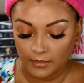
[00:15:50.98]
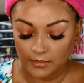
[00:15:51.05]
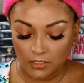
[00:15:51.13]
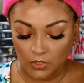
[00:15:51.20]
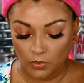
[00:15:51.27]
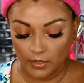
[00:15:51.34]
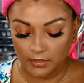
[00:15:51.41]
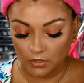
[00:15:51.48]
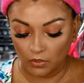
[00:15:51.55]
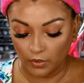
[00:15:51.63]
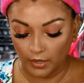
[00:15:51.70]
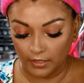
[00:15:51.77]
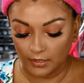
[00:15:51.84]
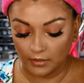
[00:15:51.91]
So let's go
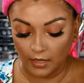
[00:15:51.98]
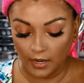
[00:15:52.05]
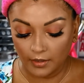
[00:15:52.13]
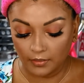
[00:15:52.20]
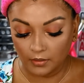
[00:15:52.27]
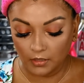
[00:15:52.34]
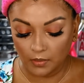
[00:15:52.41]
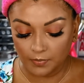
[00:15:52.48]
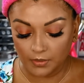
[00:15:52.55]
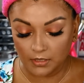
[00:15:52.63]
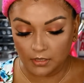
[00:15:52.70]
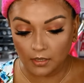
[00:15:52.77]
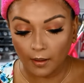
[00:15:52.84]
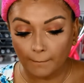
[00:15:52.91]
ahead and line the
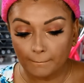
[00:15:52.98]
lips.